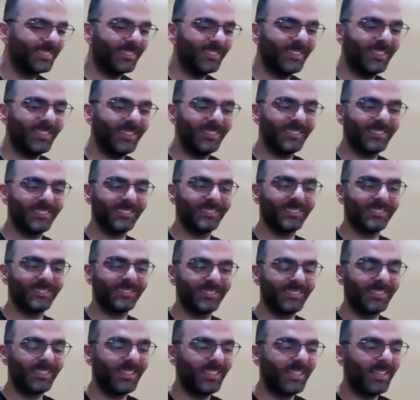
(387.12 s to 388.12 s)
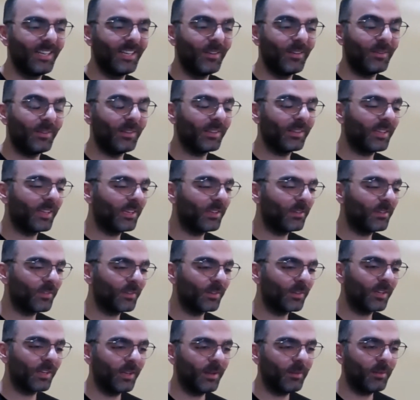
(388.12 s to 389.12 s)
All right. Well, thank you
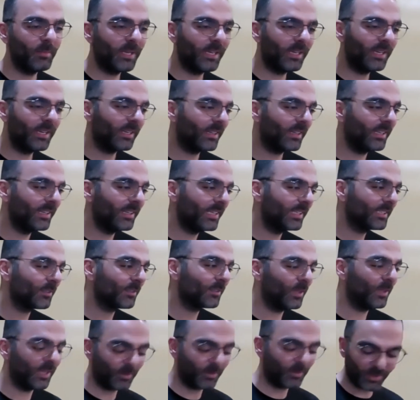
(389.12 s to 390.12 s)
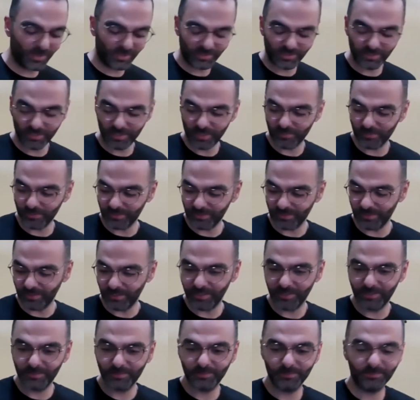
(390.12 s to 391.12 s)
for coming. I think that's all I wanted to cover
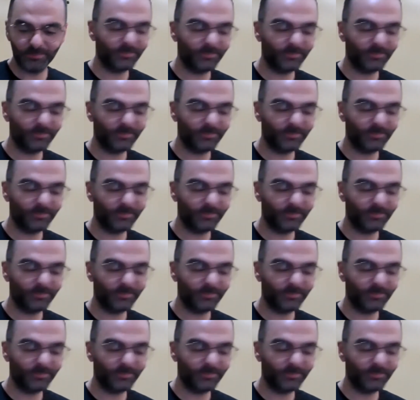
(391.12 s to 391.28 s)
today.